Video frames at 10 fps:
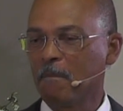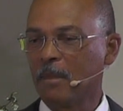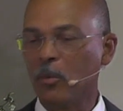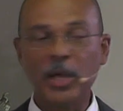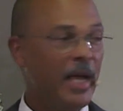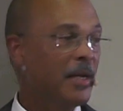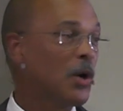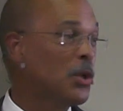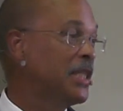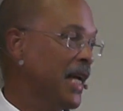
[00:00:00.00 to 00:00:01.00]
we had a
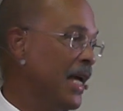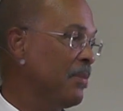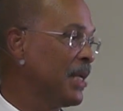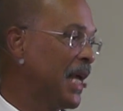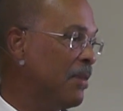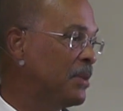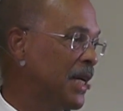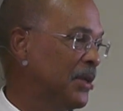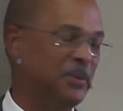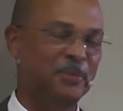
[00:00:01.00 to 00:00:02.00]
good time in Cape
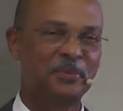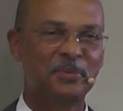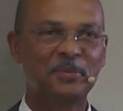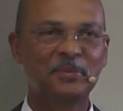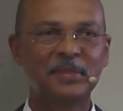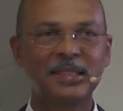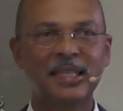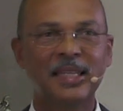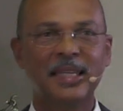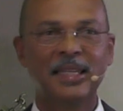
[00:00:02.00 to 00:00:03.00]
Town.
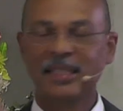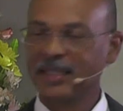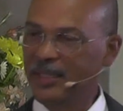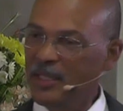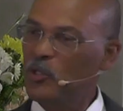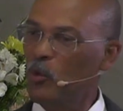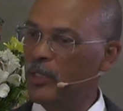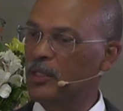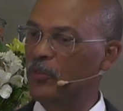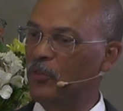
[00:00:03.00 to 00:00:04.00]
This
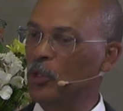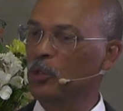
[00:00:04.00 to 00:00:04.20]
was the view